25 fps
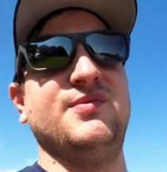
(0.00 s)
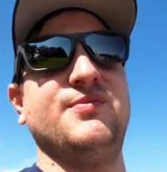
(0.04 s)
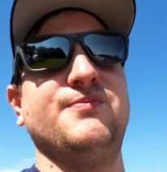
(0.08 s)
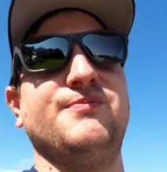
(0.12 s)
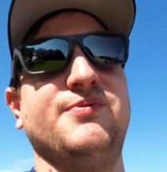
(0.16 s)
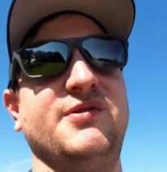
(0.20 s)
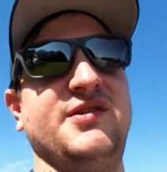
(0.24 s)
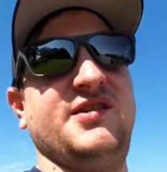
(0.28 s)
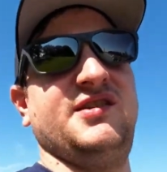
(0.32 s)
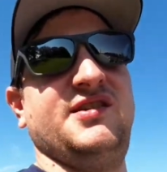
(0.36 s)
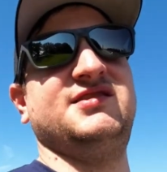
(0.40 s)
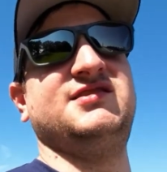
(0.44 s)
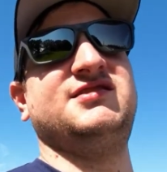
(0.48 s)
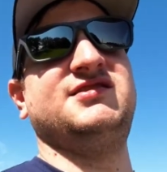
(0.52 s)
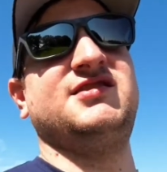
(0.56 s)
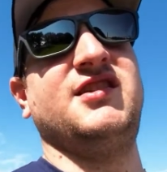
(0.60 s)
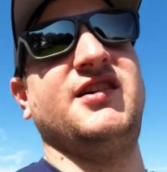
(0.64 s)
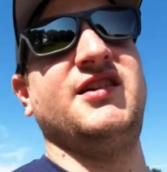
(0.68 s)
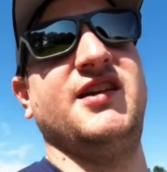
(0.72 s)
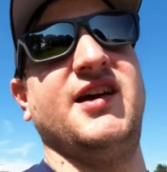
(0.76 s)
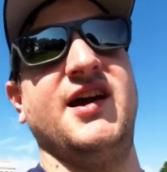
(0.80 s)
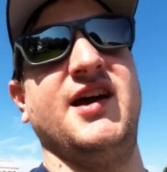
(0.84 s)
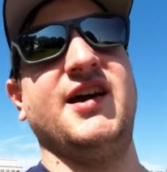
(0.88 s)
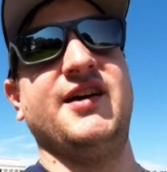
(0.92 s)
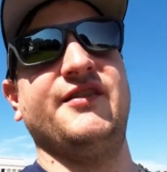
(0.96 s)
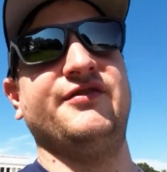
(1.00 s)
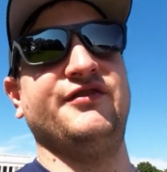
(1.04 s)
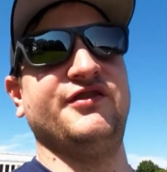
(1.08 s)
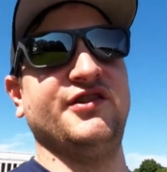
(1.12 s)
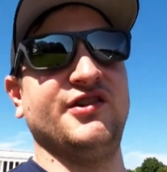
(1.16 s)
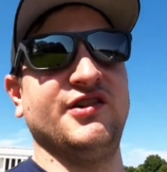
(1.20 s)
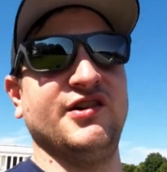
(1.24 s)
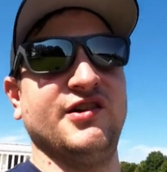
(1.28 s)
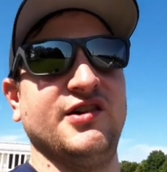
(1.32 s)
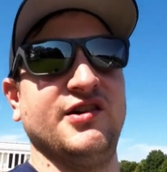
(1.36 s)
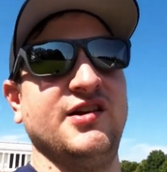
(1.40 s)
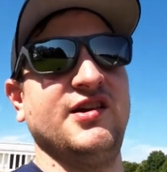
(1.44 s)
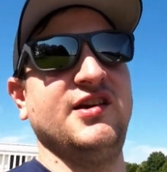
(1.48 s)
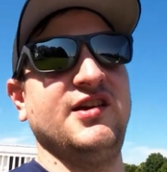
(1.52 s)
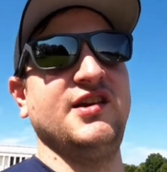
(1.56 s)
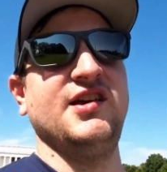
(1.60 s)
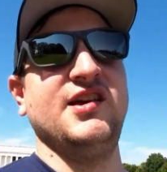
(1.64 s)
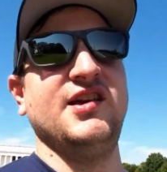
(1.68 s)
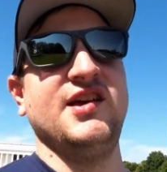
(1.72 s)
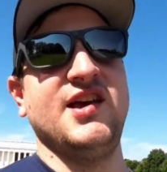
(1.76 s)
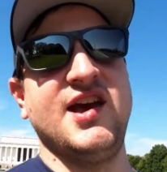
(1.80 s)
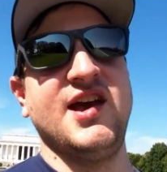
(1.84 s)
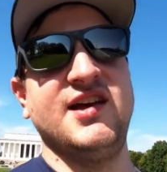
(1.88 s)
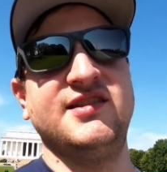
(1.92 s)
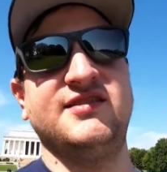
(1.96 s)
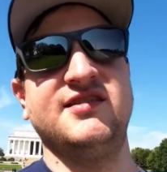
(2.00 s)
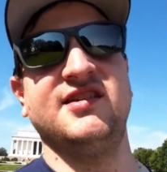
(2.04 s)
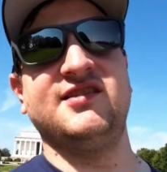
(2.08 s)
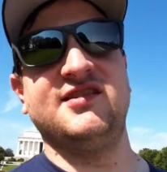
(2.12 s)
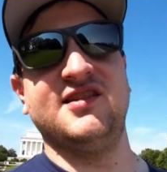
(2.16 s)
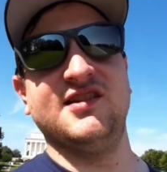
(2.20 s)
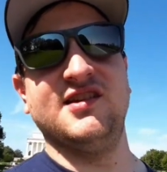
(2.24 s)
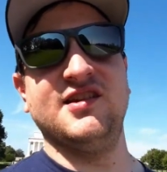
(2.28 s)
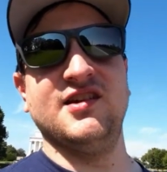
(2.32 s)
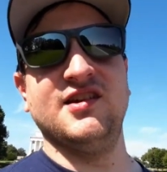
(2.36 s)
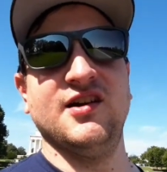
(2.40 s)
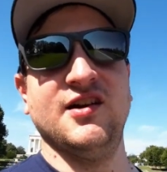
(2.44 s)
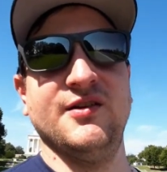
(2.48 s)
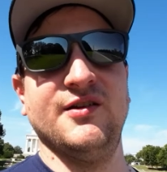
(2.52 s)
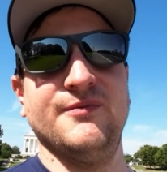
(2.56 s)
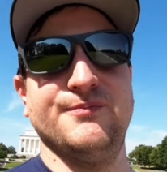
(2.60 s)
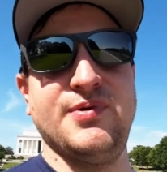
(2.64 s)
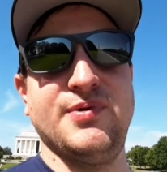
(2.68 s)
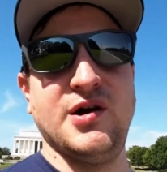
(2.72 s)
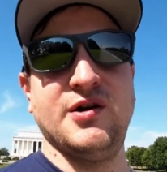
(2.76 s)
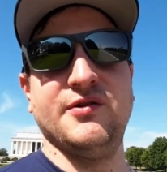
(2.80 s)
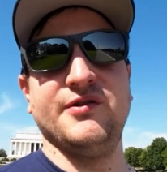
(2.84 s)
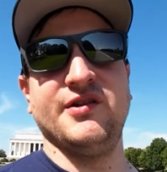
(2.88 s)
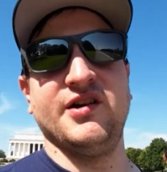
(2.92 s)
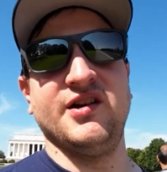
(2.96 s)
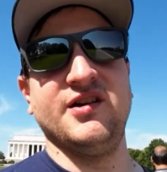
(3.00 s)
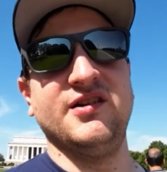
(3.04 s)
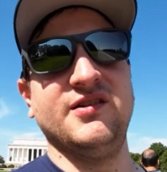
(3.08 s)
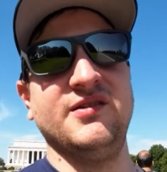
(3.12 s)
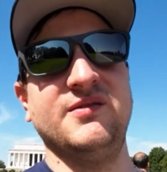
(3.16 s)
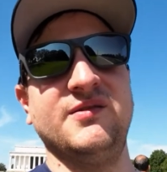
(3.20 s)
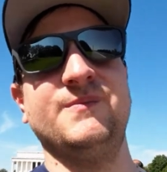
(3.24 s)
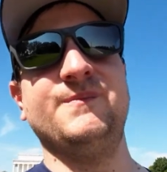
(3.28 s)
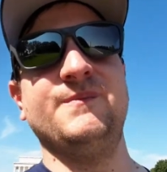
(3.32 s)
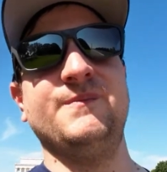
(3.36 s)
pretty sought-after entity on POTA,